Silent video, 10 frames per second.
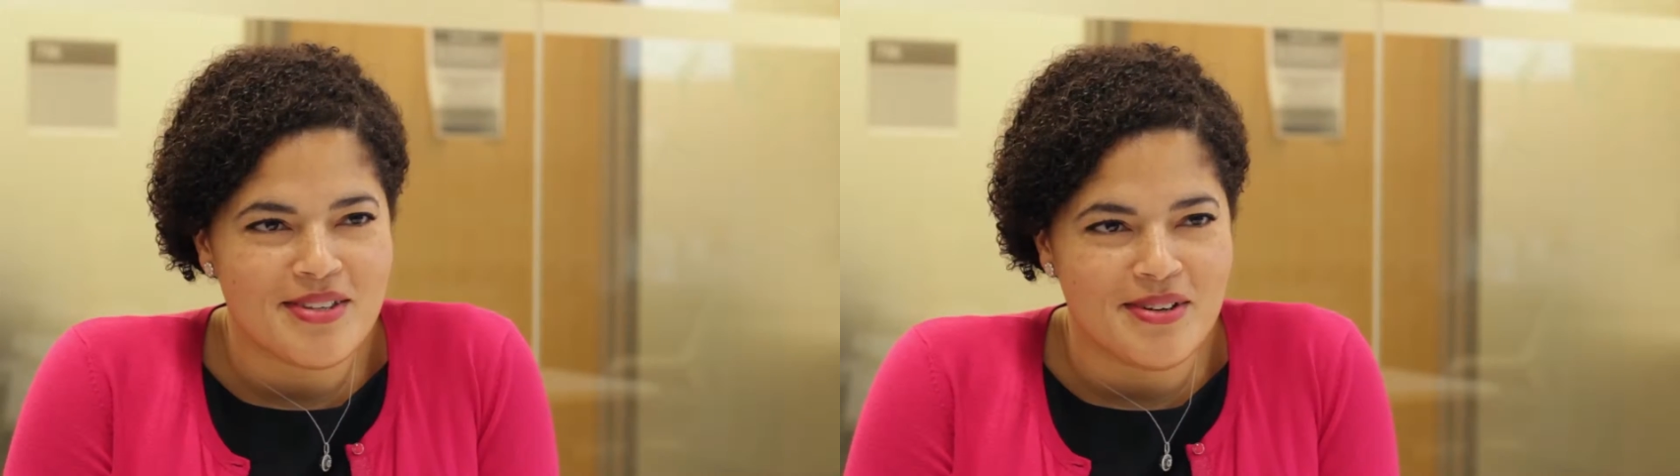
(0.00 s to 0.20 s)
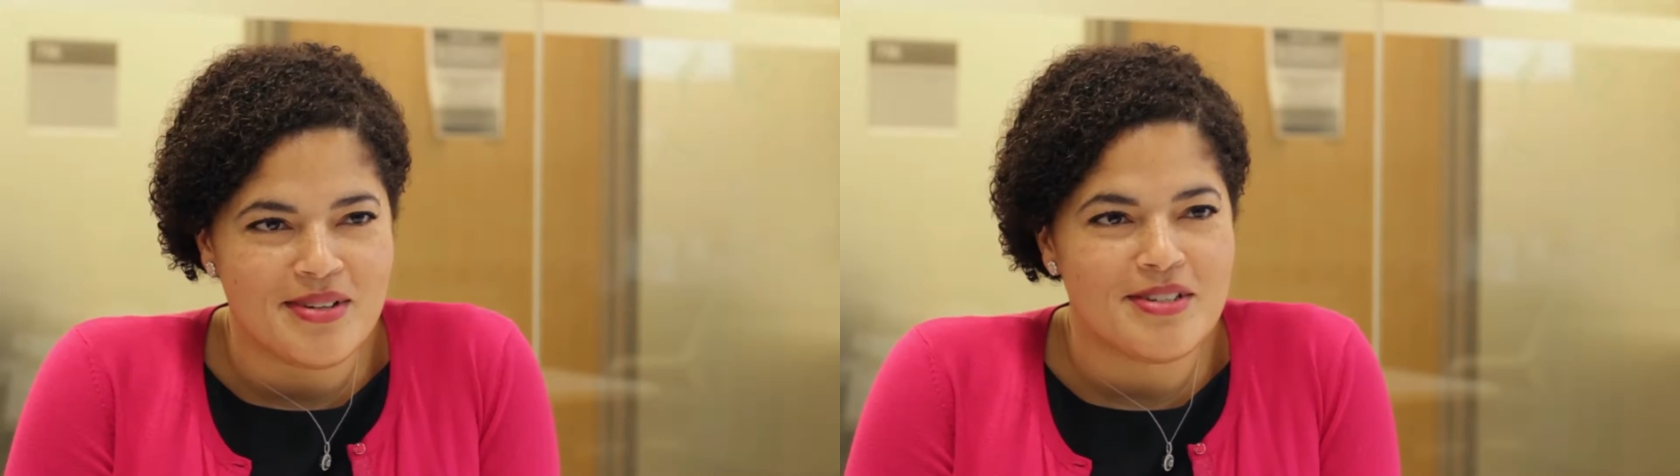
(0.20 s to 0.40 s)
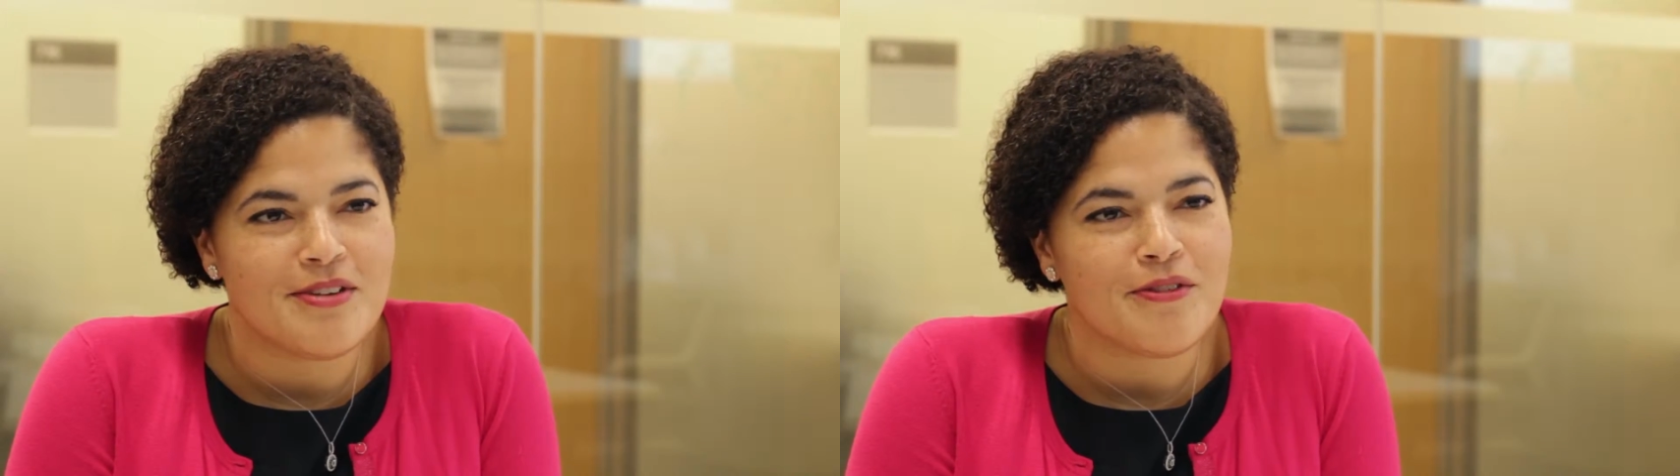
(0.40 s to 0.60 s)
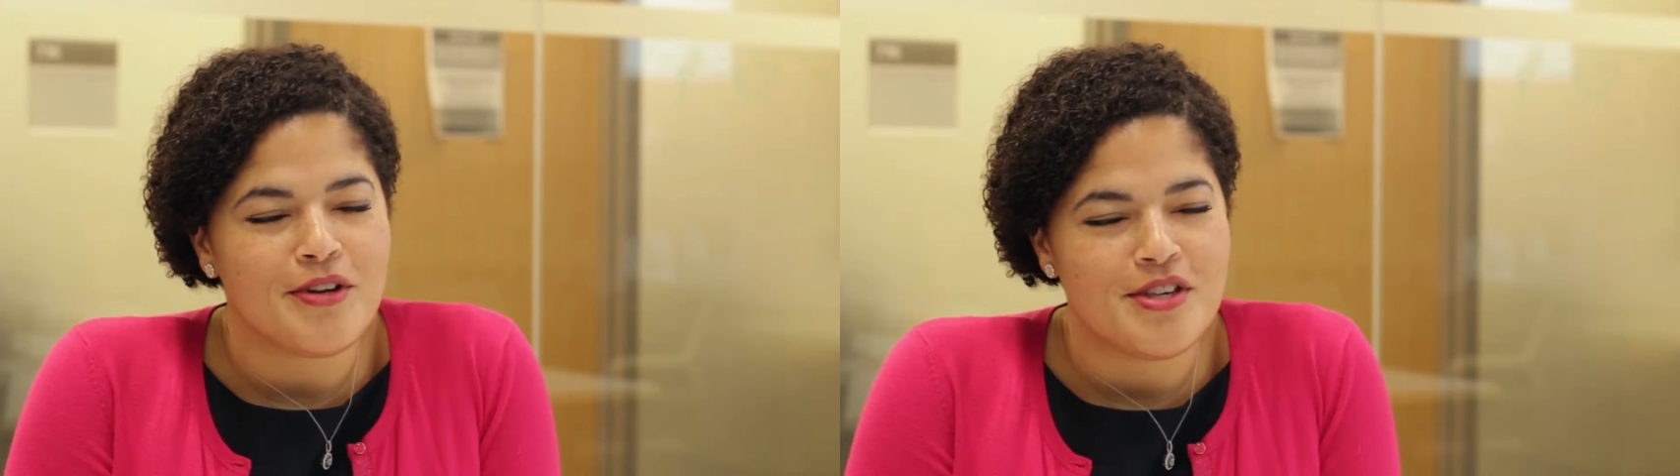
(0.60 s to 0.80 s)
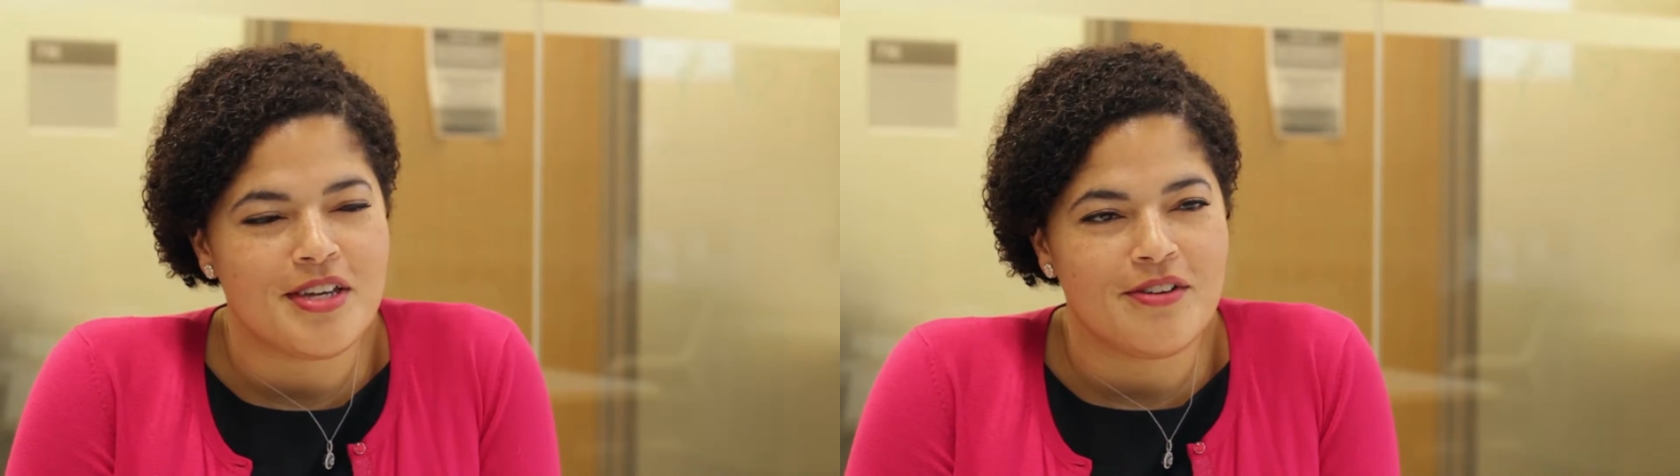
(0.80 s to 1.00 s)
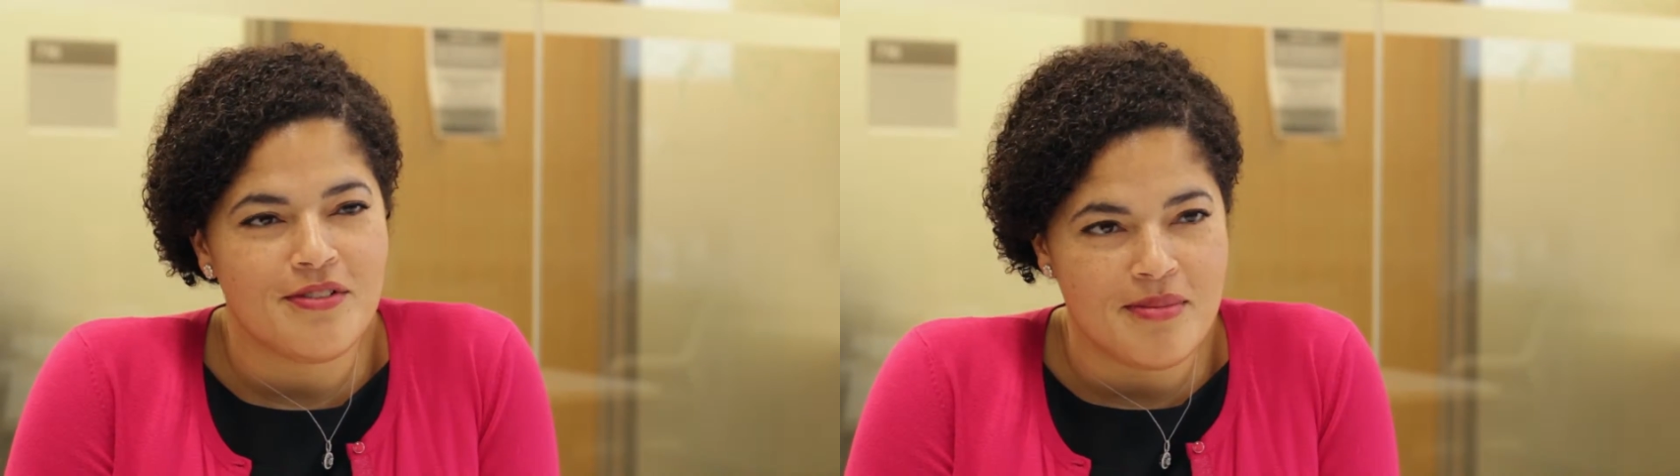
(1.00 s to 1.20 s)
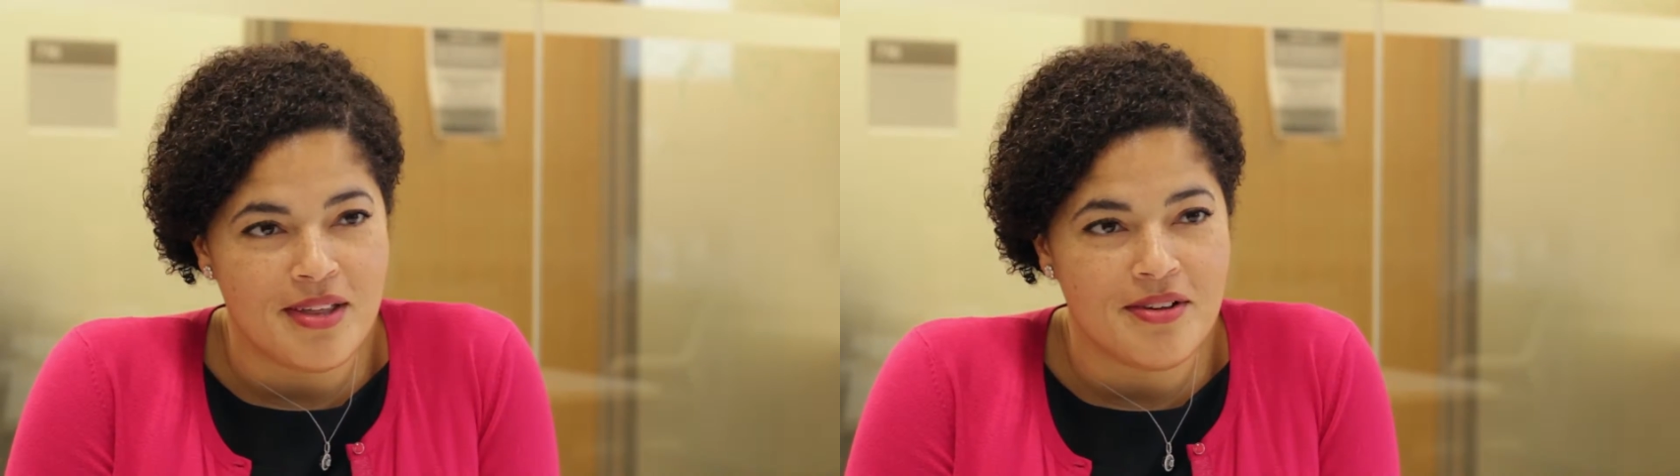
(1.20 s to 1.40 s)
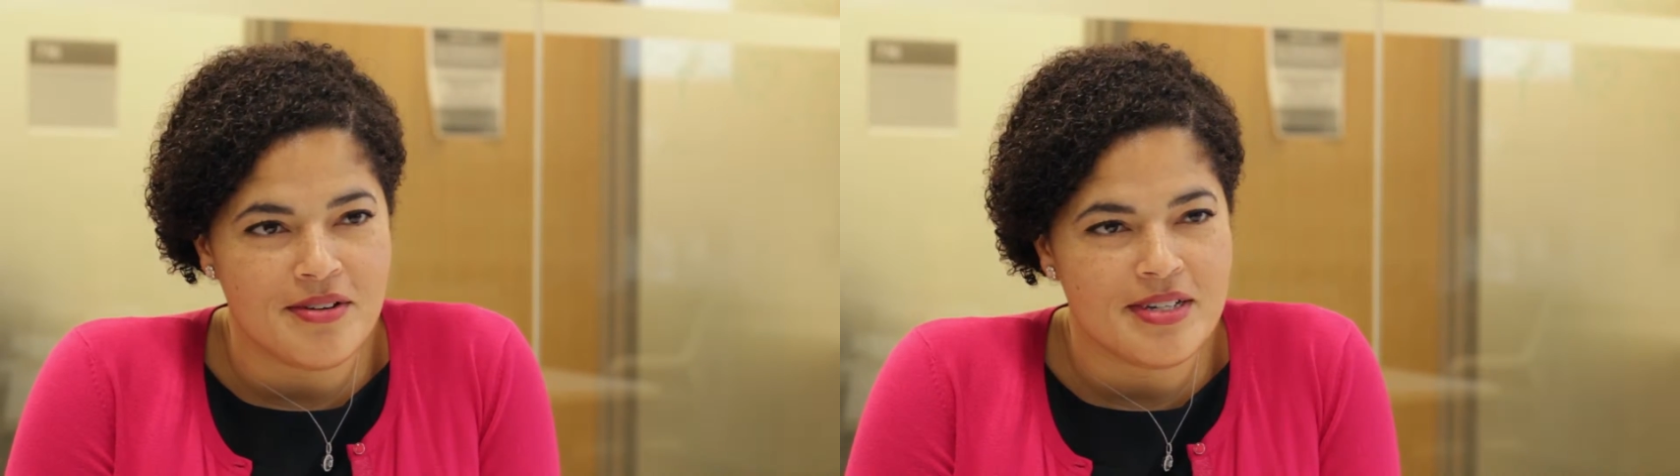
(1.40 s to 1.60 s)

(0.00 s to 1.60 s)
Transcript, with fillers: zone is differentiated from other